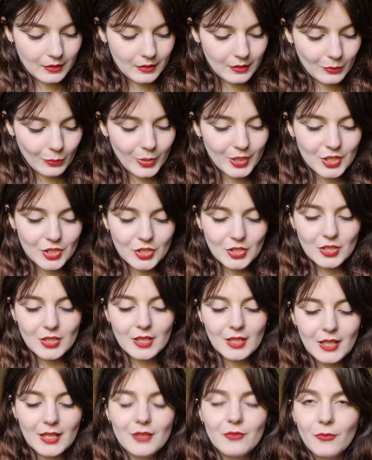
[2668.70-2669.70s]
which
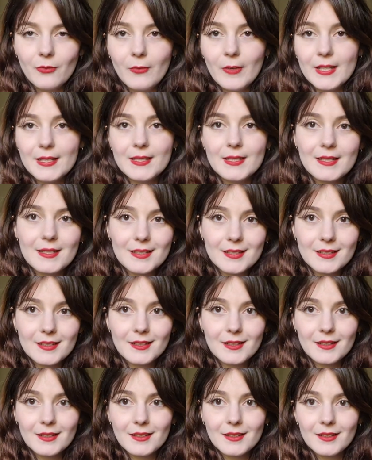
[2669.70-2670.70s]
it fits
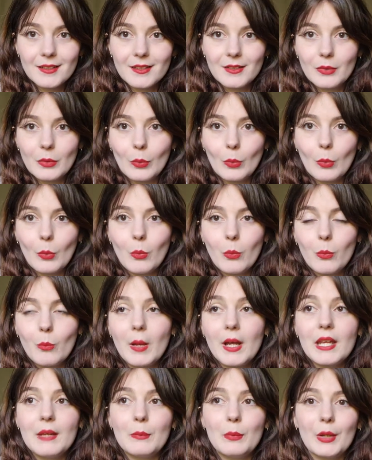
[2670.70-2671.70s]

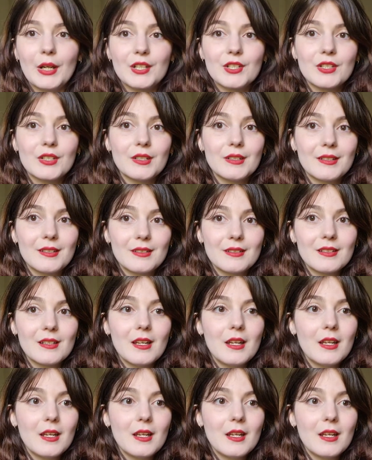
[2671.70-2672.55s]
my impressions.